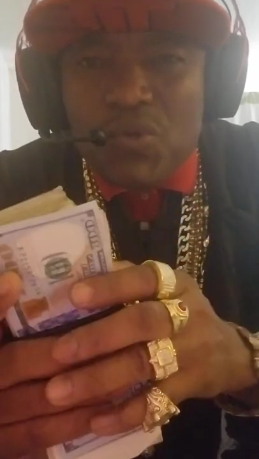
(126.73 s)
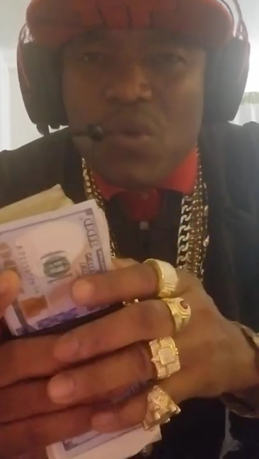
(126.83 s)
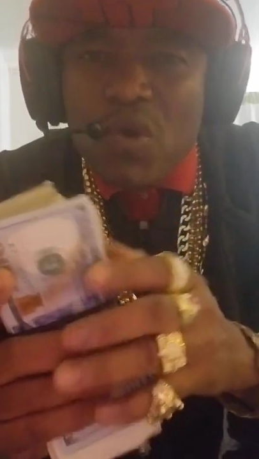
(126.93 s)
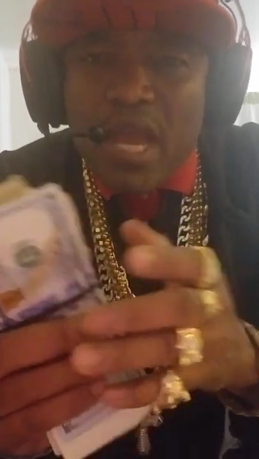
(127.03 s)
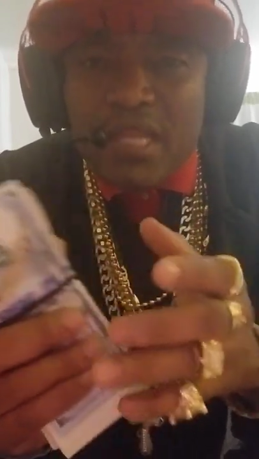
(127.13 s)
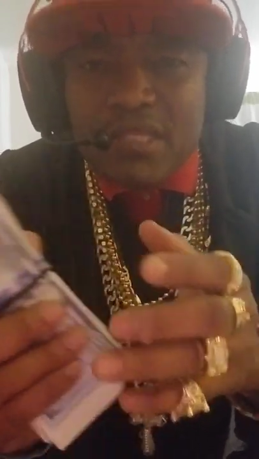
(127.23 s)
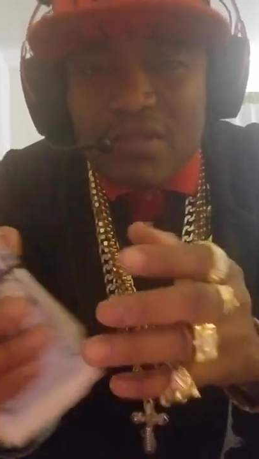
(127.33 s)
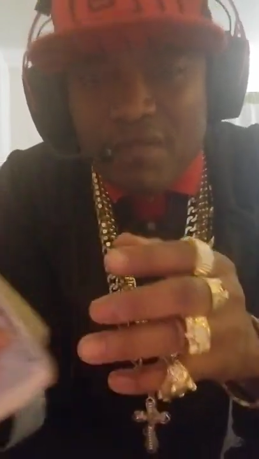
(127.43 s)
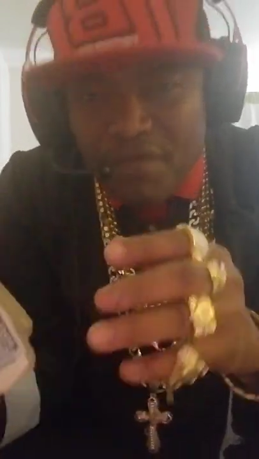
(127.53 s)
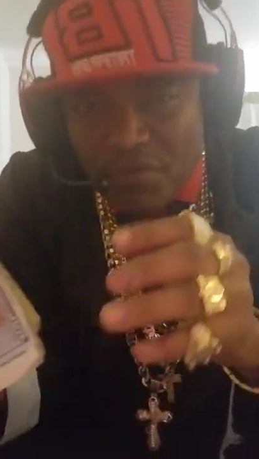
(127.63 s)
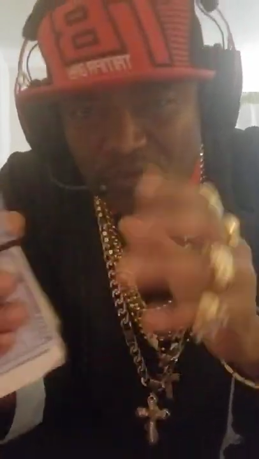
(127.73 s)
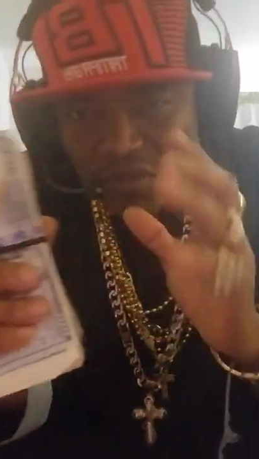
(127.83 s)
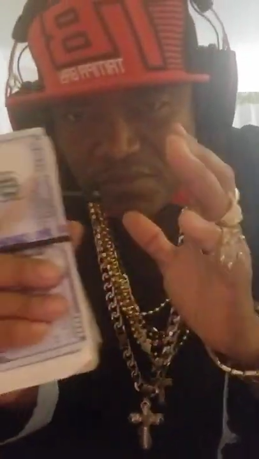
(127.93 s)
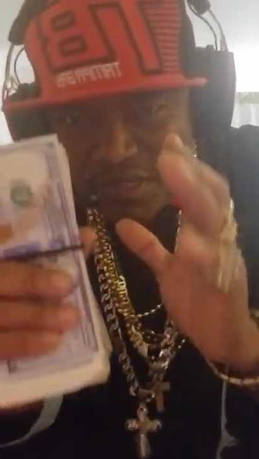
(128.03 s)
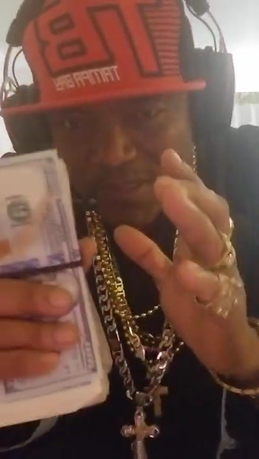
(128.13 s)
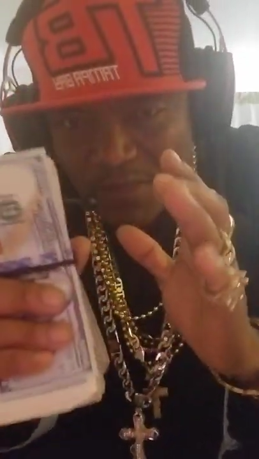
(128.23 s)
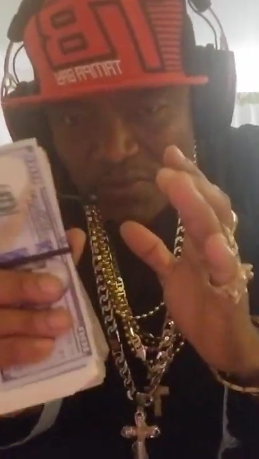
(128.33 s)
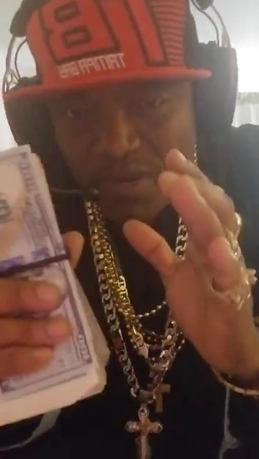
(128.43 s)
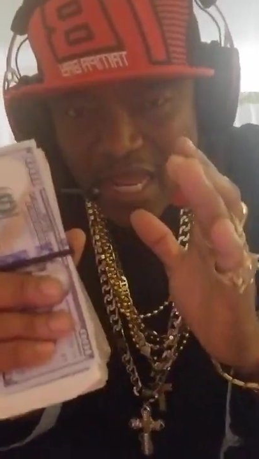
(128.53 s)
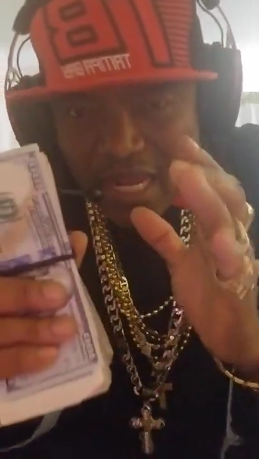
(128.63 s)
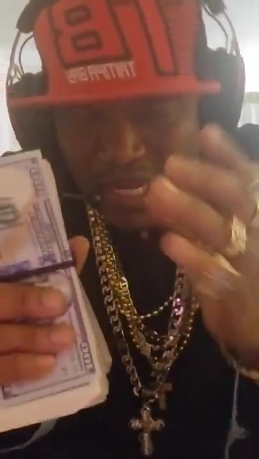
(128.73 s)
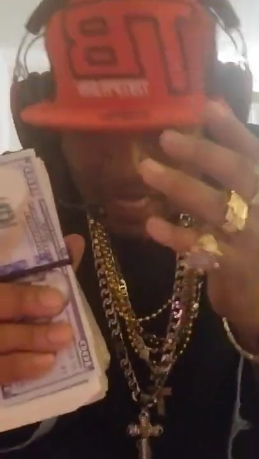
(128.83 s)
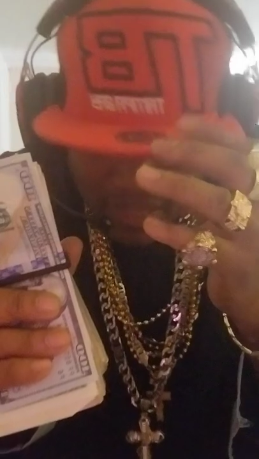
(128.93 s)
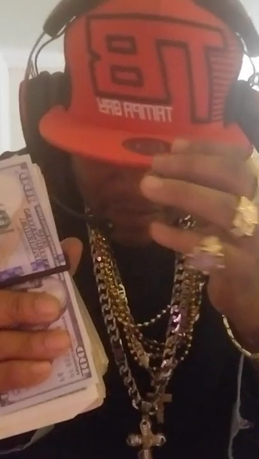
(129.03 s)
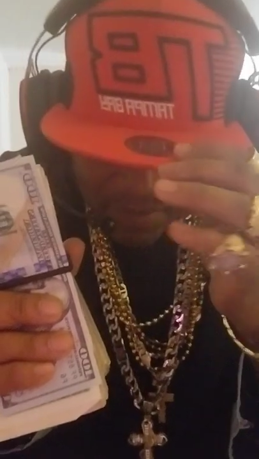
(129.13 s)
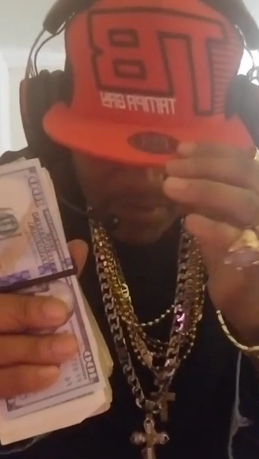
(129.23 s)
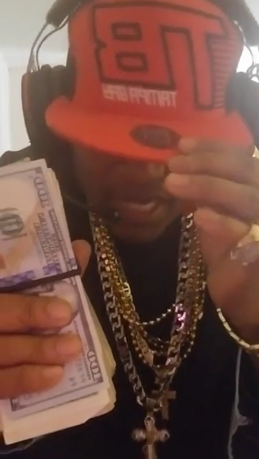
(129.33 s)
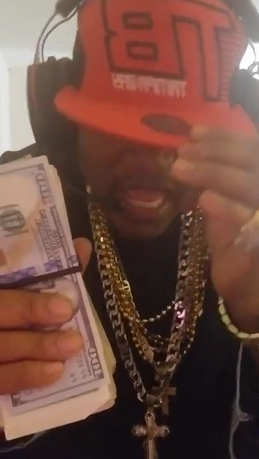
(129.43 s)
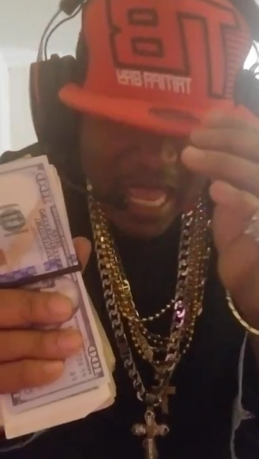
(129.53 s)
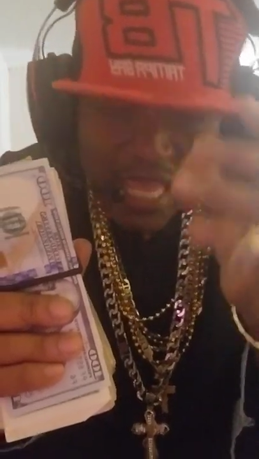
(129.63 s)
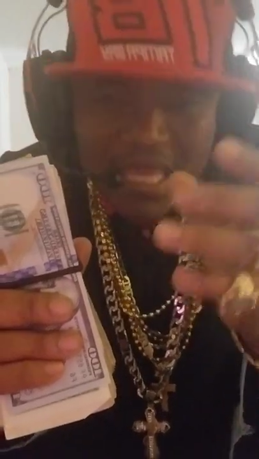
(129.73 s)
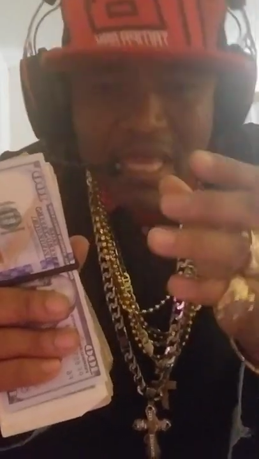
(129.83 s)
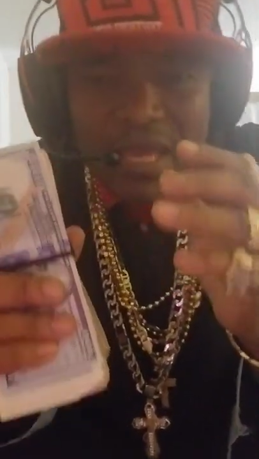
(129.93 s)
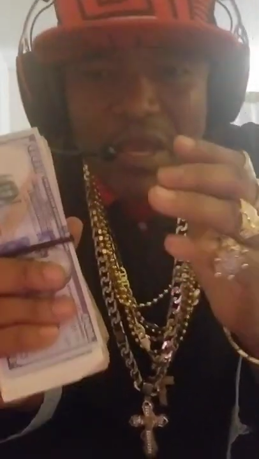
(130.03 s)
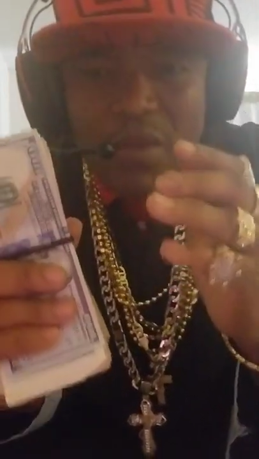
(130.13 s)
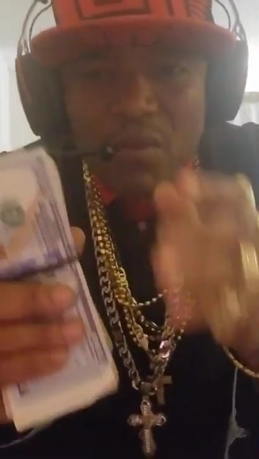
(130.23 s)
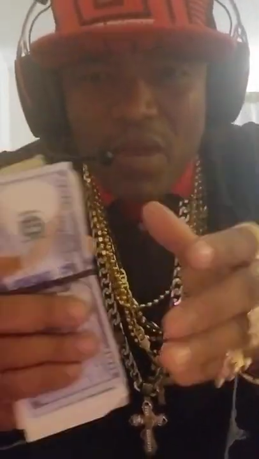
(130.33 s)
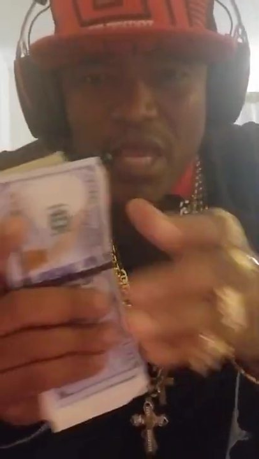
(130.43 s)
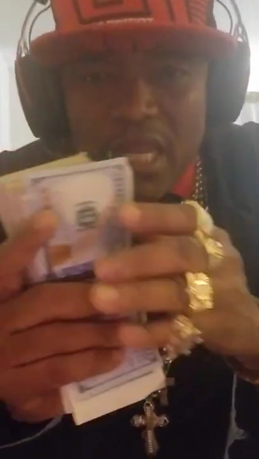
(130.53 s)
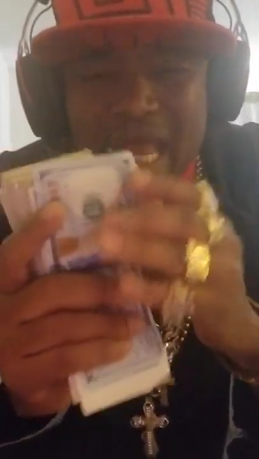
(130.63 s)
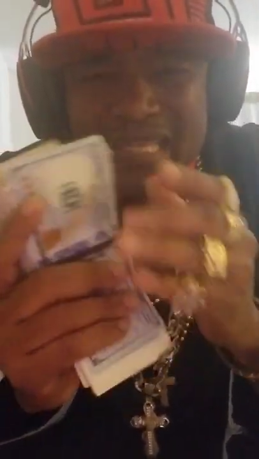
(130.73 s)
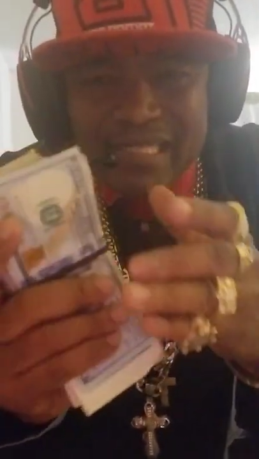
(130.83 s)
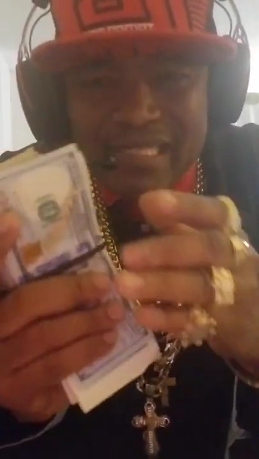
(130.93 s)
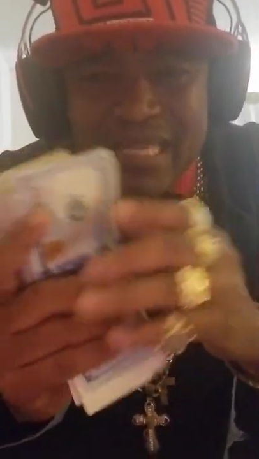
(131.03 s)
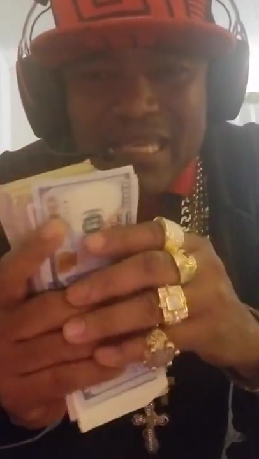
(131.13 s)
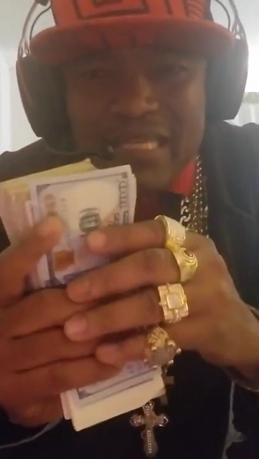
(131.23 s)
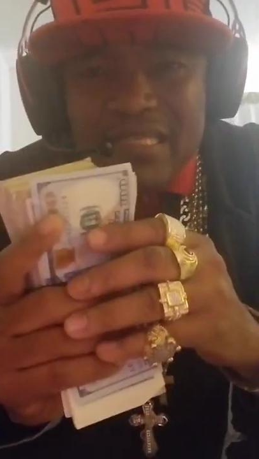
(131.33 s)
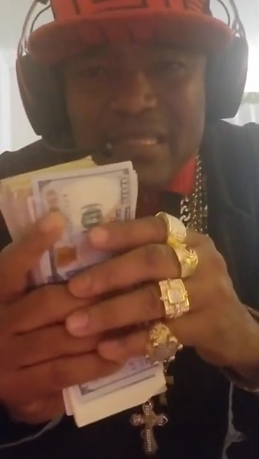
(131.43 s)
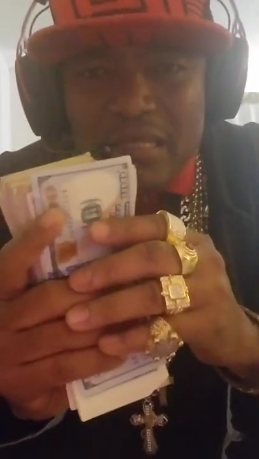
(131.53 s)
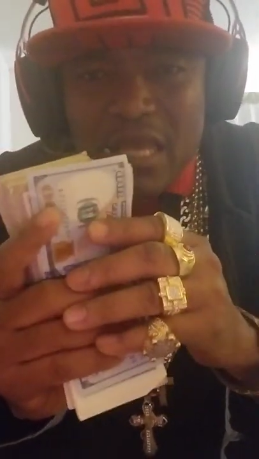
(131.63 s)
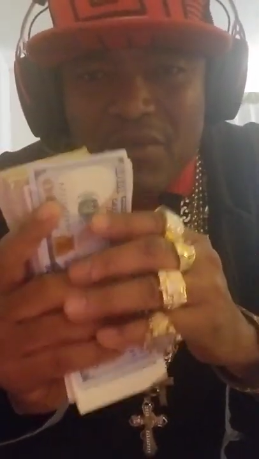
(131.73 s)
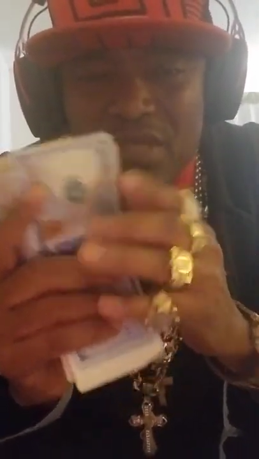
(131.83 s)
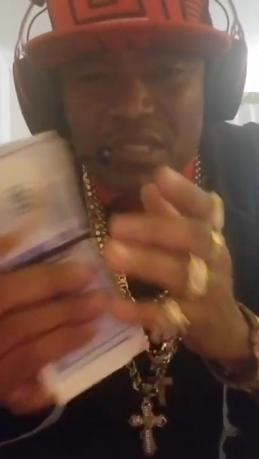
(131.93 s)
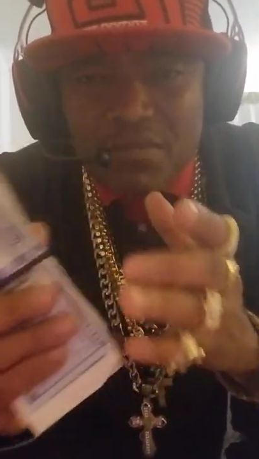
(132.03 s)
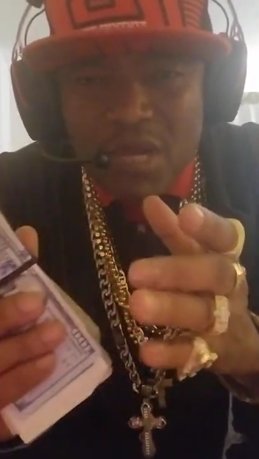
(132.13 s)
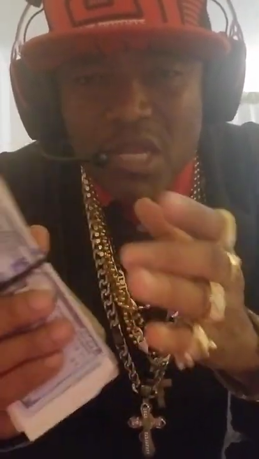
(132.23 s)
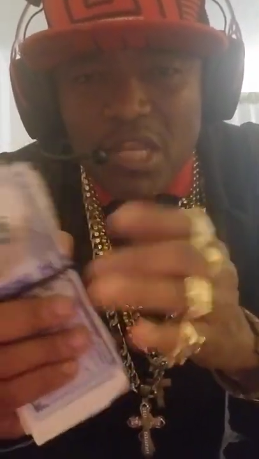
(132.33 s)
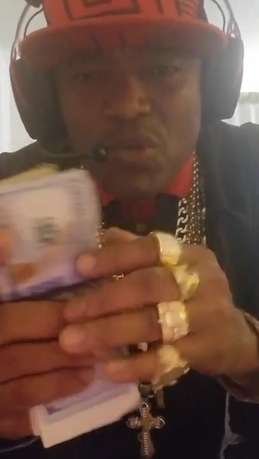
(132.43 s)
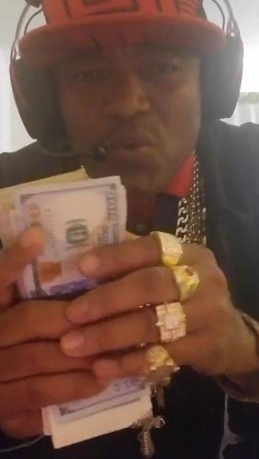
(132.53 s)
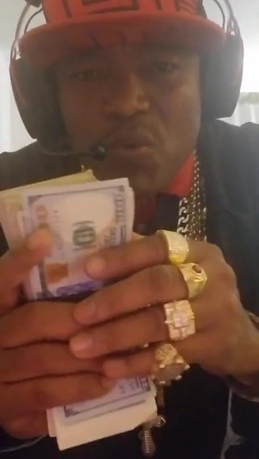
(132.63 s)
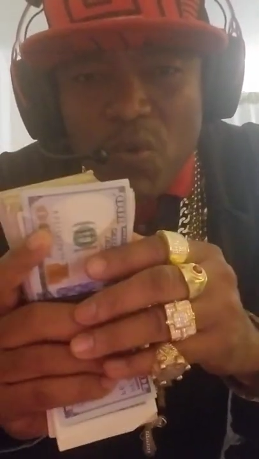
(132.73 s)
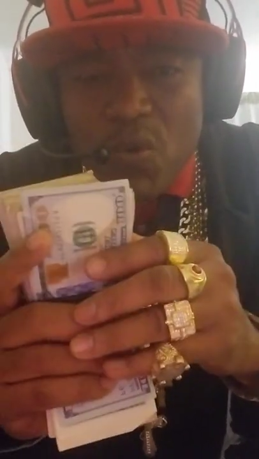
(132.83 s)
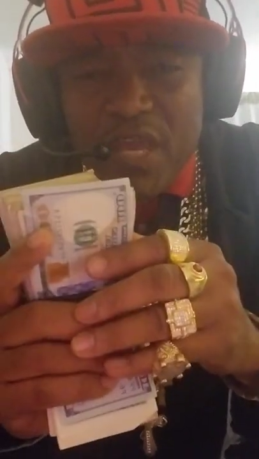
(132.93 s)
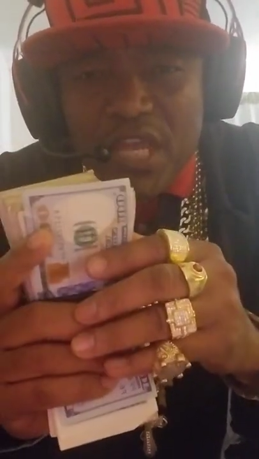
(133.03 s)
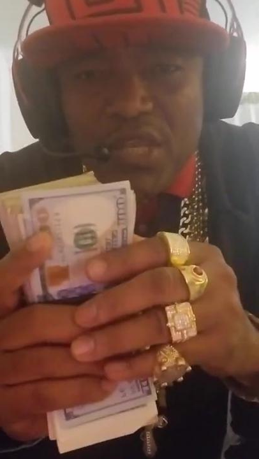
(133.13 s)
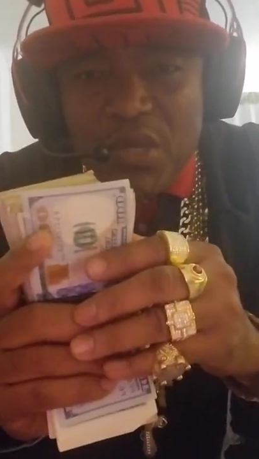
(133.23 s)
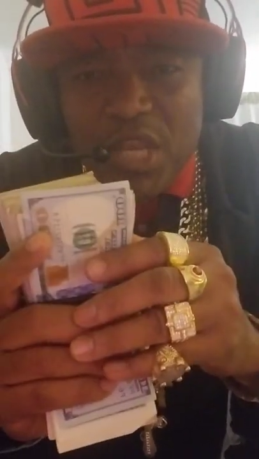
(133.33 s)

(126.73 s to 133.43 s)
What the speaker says: No face is visible, so there are no lips to read.